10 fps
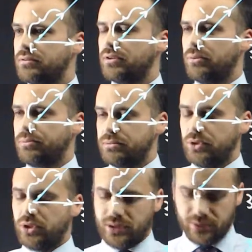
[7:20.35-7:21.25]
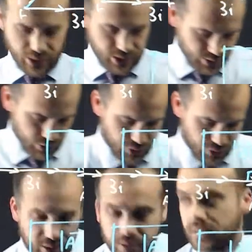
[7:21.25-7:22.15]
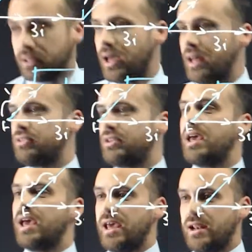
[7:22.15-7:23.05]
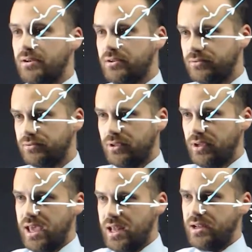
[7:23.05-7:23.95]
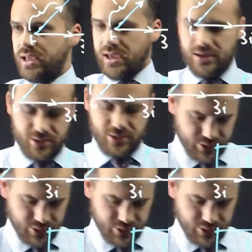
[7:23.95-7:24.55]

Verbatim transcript: Oops, not at there, not there. At the end, the end end.